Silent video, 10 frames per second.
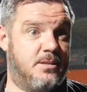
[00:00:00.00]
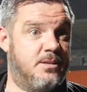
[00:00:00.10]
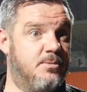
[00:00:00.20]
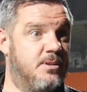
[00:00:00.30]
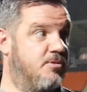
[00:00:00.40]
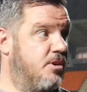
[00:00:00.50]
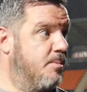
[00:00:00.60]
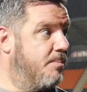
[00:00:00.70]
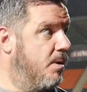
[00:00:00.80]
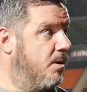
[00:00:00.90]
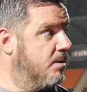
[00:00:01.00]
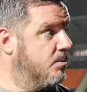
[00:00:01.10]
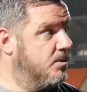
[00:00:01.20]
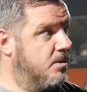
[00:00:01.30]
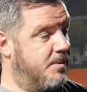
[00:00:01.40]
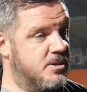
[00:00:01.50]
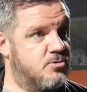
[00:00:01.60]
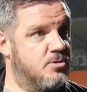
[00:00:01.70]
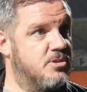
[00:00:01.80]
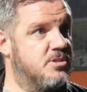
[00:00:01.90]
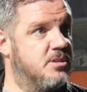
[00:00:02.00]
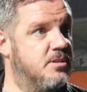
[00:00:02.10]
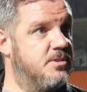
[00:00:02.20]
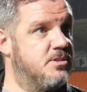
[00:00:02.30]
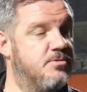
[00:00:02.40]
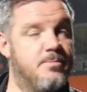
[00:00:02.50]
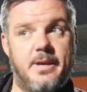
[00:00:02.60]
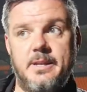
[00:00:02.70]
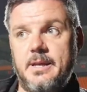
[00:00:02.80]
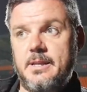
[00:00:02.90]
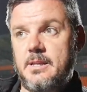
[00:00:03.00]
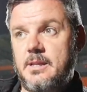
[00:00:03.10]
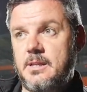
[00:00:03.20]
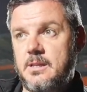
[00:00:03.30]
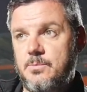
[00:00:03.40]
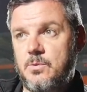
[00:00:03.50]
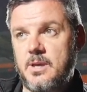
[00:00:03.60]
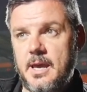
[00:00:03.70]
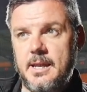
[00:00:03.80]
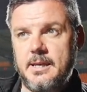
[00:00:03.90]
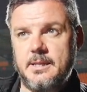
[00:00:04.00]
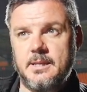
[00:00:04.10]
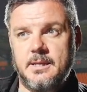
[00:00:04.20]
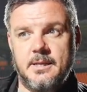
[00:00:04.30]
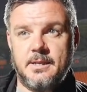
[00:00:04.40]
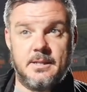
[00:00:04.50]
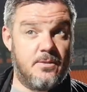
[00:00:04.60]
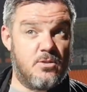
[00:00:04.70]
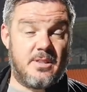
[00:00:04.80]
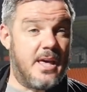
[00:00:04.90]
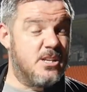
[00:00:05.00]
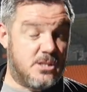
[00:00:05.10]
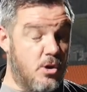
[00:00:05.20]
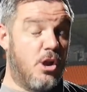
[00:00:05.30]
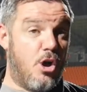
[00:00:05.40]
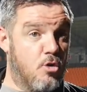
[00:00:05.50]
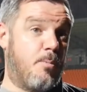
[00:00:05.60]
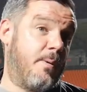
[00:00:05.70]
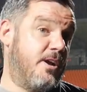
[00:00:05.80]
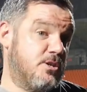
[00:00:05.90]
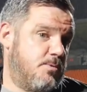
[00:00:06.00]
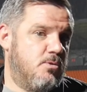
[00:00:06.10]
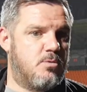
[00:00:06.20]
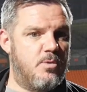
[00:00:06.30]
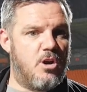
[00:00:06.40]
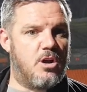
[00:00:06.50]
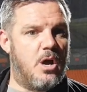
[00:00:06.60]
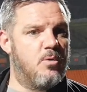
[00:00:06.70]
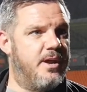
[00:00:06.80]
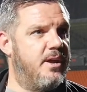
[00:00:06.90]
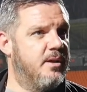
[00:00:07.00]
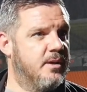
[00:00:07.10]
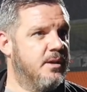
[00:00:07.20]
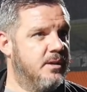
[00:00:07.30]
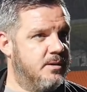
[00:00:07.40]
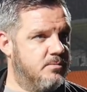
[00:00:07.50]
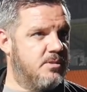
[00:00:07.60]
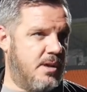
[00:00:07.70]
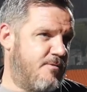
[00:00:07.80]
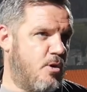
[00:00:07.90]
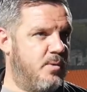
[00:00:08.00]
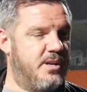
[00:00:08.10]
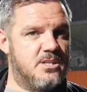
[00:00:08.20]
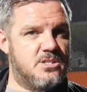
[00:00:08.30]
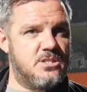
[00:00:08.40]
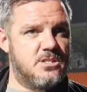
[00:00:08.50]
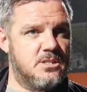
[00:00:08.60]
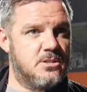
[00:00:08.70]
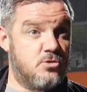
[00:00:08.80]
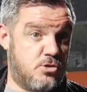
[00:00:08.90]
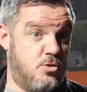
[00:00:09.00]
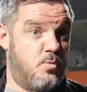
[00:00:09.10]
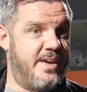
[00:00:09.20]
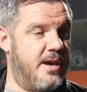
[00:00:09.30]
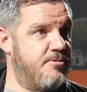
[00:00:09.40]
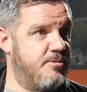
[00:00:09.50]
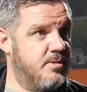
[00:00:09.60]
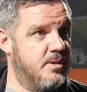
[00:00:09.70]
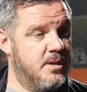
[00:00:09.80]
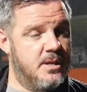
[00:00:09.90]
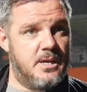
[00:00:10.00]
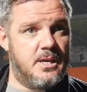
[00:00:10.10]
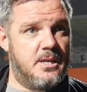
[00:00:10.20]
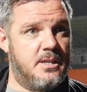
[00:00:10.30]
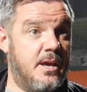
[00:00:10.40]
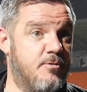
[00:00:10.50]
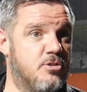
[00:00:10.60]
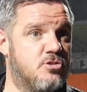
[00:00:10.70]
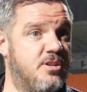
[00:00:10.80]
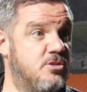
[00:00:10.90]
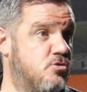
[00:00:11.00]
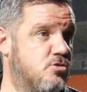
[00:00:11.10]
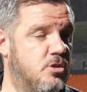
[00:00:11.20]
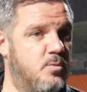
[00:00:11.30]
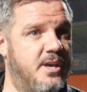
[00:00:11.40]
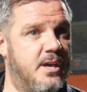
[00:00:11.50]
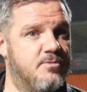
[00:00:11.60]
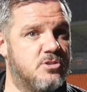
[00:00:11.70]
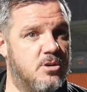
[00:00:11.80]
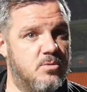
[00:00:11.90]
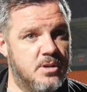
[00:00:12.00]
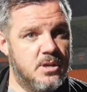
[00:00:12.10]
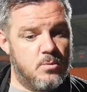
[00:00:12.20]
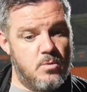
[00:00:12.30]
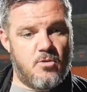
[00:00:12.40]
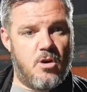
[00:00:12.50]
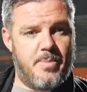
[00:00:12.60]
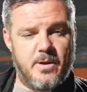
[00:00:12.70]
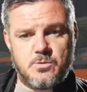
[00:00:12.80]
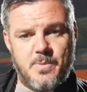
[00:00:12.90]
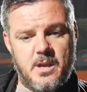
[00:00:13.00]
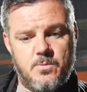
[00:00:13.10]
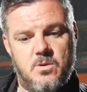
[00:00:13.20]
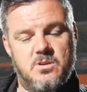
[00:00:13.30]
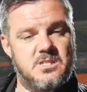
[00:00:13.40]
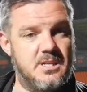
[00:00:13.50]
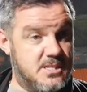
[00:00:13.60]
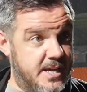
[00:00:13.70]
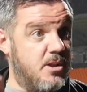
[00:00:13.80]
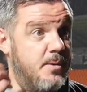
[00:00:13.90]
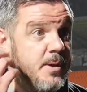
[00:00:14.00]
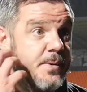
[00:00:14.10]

you know, they've gone and bought one of the best strikers in the division for Maidenhead and the boy Kelly and They've got Dallas. They've got a lot of good players, but look, we've got a goal there, and they have got weaknesses, just like we have, and they have got strengths, just like we have. So we've got to bounce back. We've got to stick together.